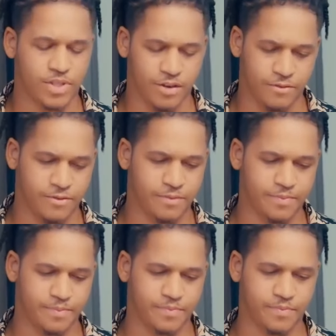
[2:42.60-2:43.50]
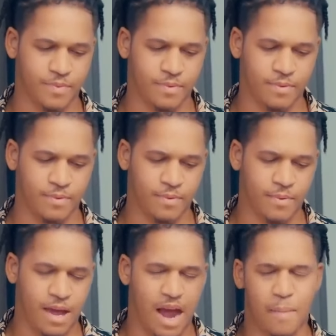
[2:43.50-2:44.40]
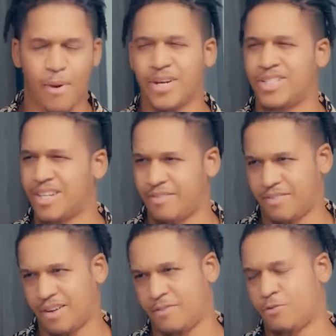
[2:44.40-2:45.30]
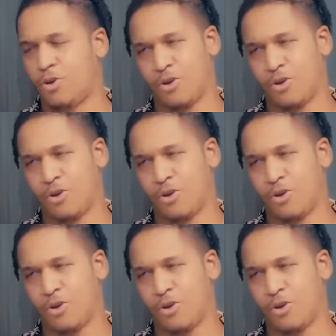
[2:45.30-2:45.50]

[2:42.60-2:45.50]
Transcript: Jeff, I married Jennifer for